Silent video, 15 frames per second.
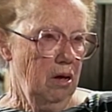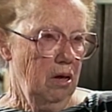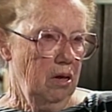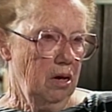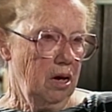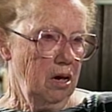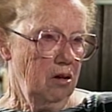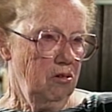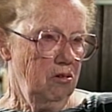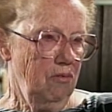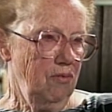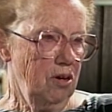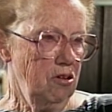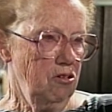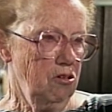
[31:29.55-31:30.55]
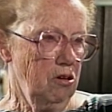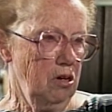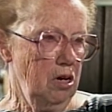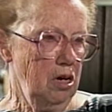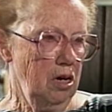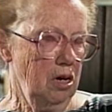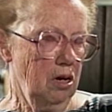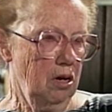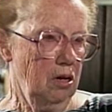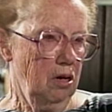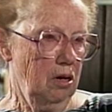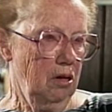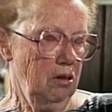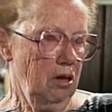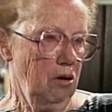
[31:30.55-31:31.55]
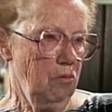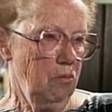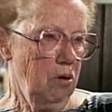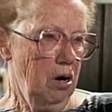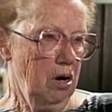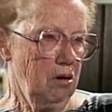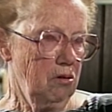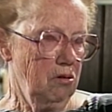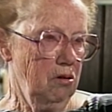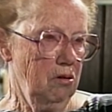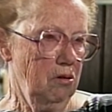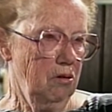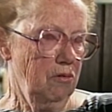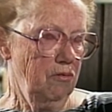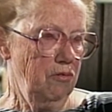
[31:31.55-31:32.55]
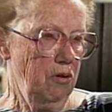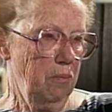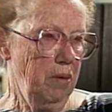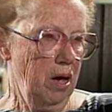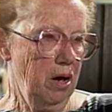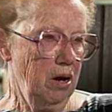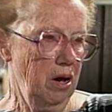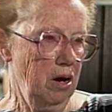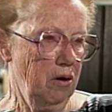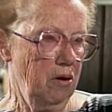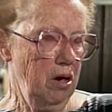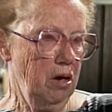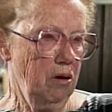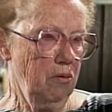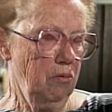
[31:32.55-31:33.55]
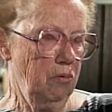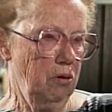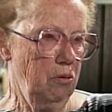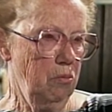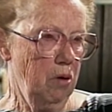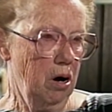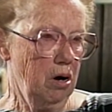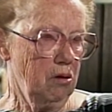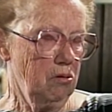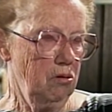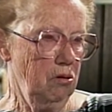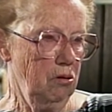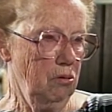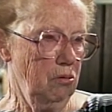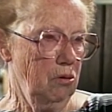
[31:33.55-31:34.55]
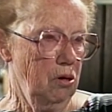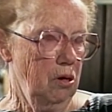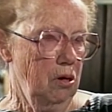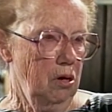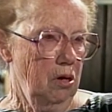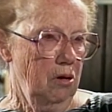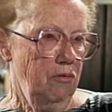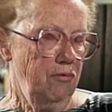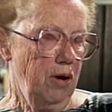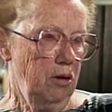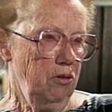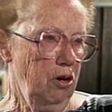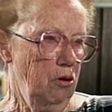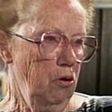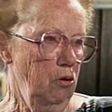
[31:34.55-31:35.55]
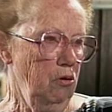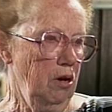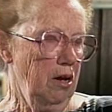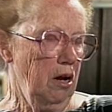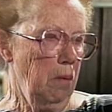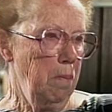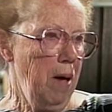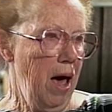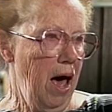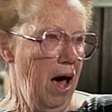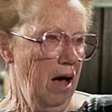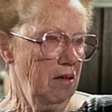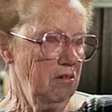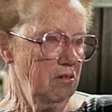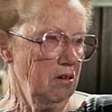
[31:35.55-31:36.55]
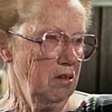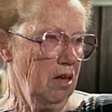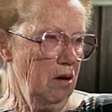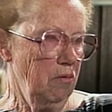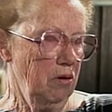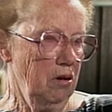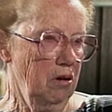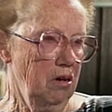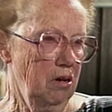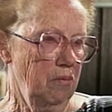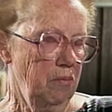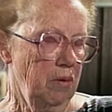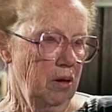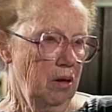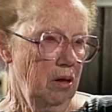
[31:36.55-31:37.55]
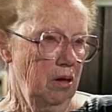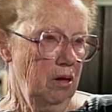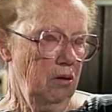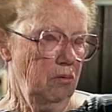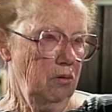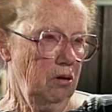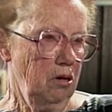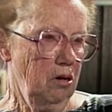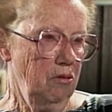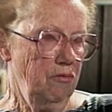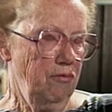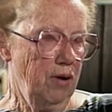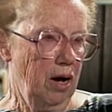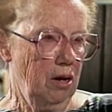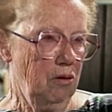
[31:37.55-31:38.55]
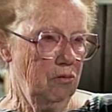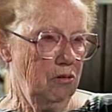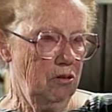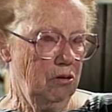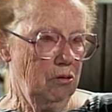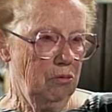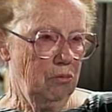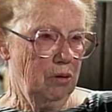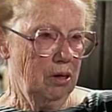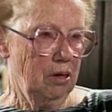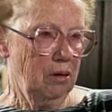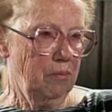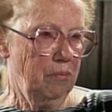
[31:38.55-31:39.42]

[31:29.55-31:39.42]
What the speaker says: the kids eventually that walked from that area would walk to, found their own little paths that they would could follow to